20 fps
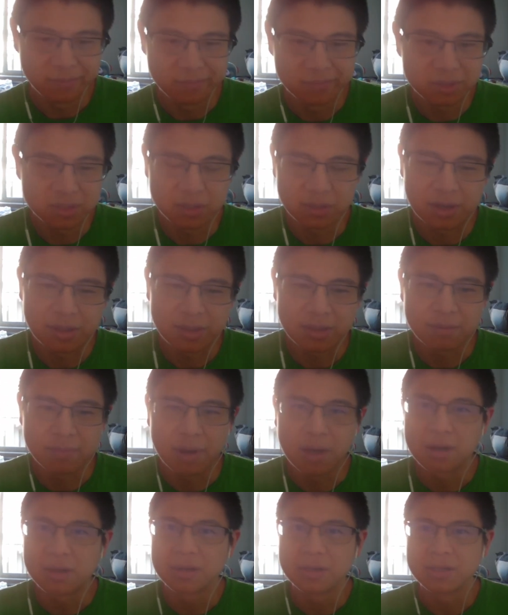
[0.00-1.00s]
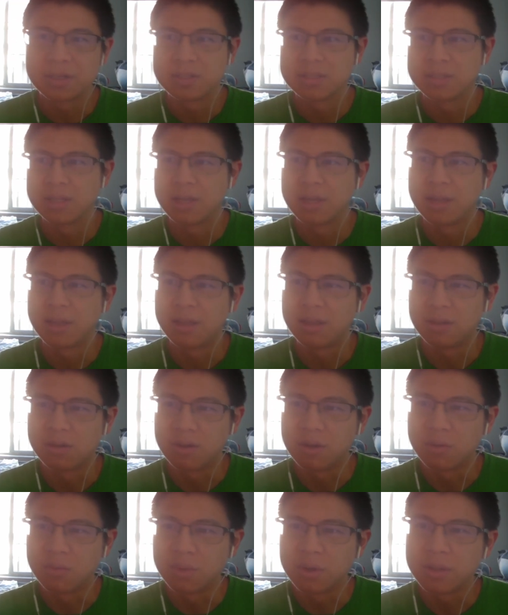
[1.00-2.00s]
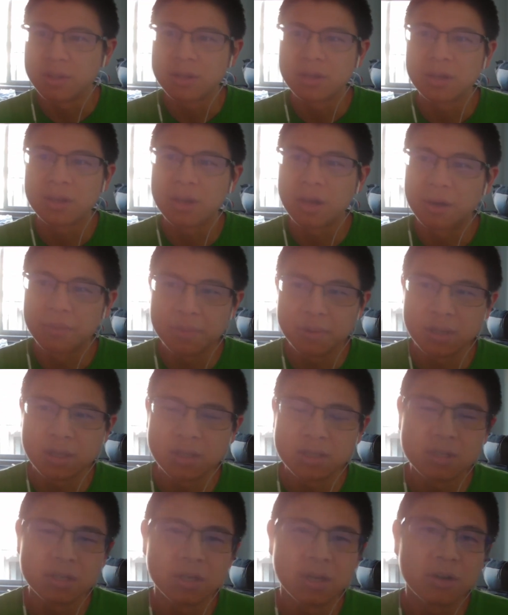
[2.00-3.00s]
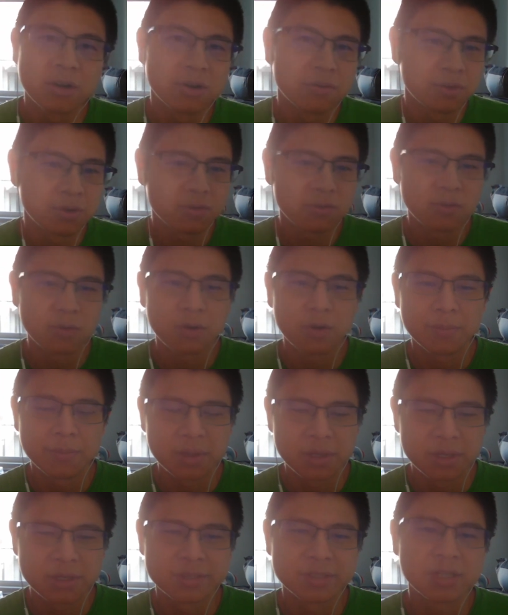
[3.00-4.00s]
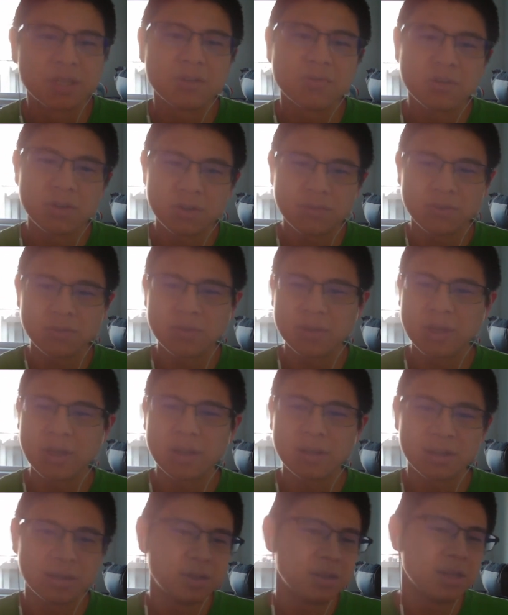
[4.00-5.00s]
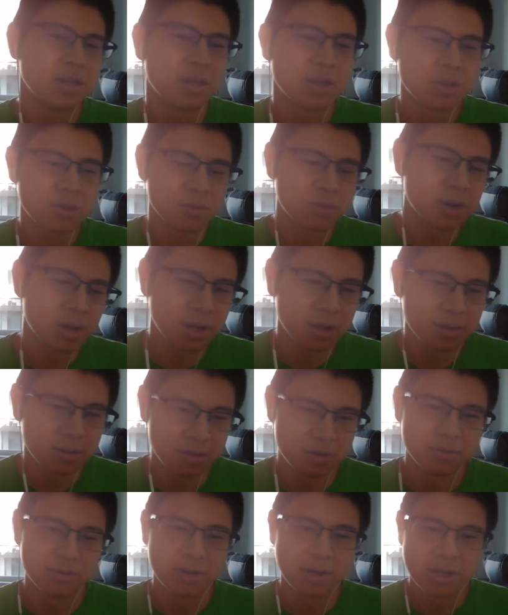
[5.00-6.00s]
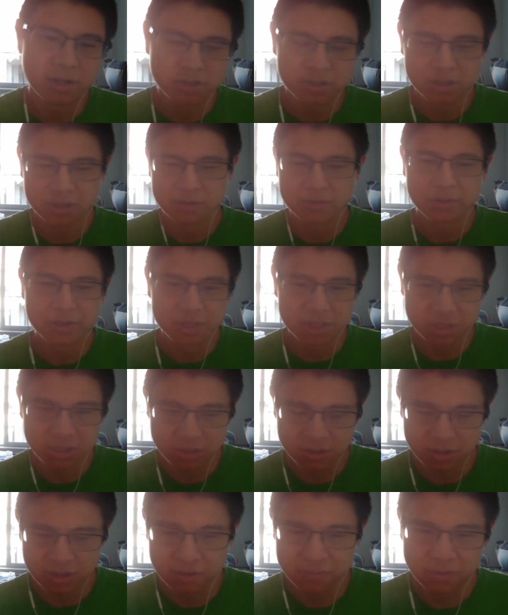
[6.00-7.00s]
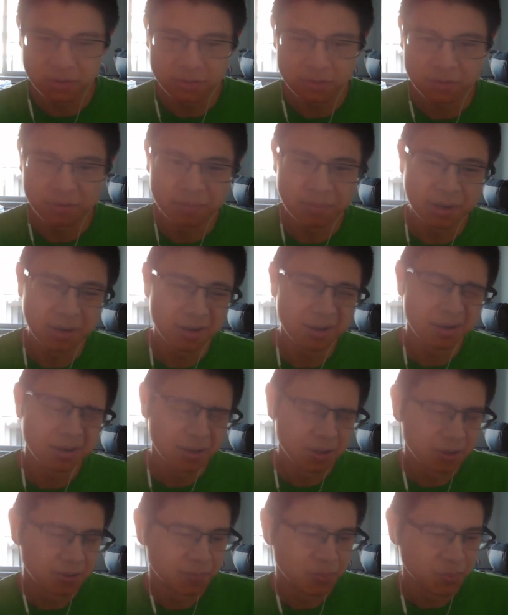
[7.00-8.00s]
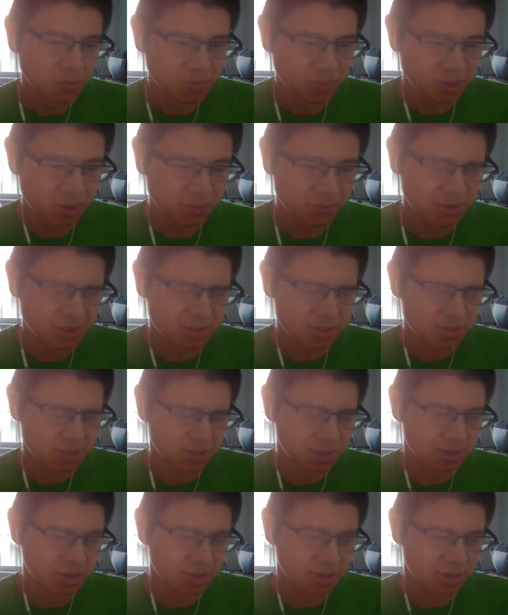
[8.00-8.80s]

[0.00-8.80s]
So I think Meta is a really good company to interview for, because even if you get an E3, an entry-level engineer offer from Meta, if it's